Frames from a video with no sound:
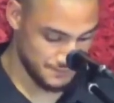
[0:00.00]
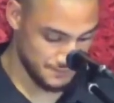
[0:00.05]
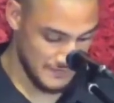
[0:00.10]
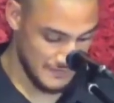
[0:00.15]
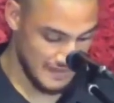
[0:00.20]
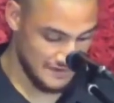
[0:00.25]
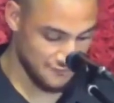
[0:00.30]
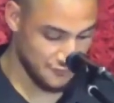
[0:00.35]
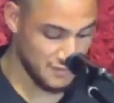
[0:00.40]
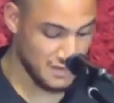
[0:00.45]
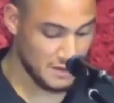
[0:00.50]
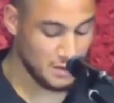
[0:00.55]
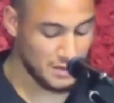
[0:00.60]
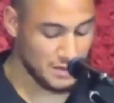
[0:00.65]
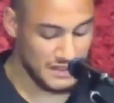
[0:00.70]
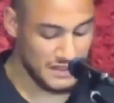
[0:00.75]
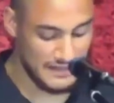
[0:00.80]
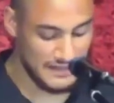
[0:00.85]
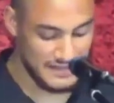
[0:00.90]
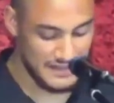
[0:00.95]
If we're looking
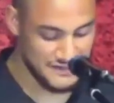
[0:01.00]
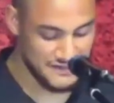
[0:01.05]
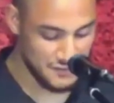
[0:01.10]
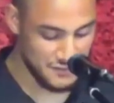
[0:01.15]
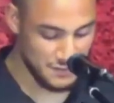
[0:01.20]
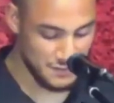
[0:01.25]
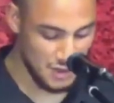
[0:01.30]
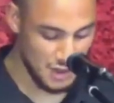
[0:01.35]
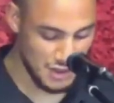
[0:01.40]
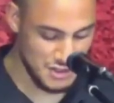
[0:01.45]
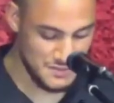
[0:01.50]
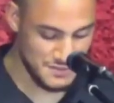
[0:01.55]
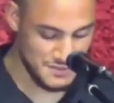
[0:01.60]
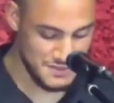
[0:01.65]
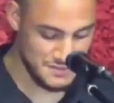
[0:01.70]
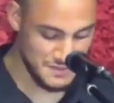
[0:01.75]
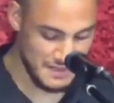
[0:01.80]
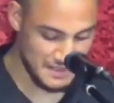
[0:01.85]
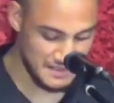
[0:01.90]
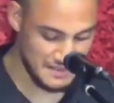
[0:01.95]
at things from God's
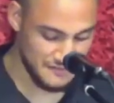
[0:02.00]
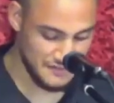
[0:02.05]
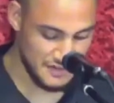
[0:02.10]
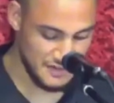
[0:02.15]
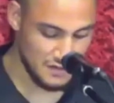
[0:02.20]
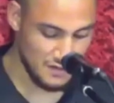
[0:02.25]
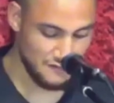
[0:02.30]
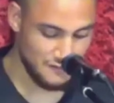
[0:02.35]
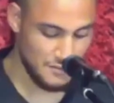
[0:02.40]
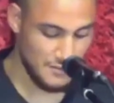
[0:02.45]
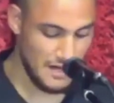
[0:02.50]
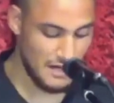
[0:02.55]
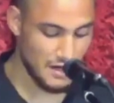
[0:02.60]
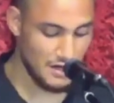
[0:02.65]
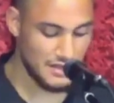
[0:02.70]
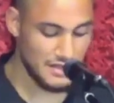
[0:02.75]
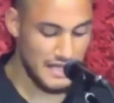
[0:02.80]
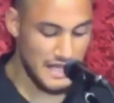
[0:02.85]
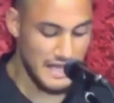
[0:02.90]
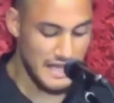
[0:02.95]
perspective and not from our own
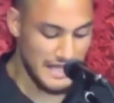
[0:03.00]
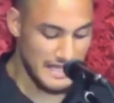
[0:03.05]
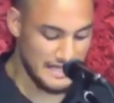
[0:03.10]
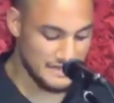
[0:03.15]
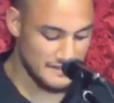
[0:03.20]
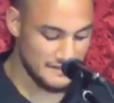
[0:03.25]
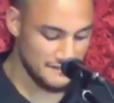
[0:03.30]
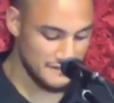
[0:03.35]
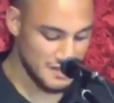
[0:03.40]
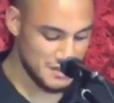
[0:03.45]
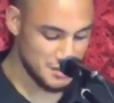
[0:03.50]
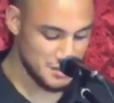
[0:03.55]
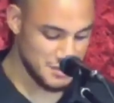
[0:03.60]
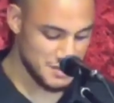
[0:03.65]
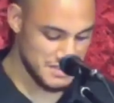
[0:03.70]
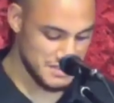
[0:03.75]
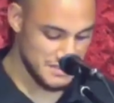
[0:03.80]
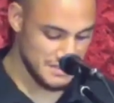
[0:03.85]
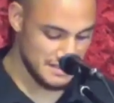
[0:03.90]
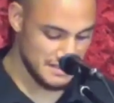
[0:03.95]
individual
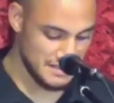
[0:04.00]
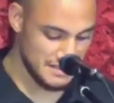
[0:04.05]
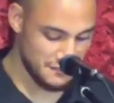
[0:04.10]
perspective,